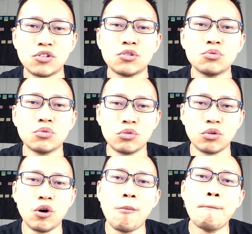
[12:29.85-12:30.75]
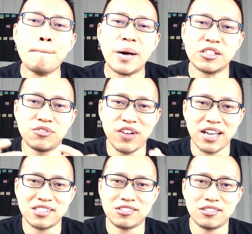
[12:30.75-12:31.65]
to grow much
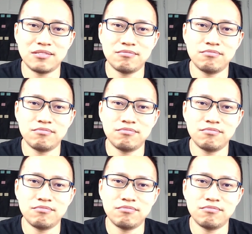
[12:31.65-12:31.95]
faster.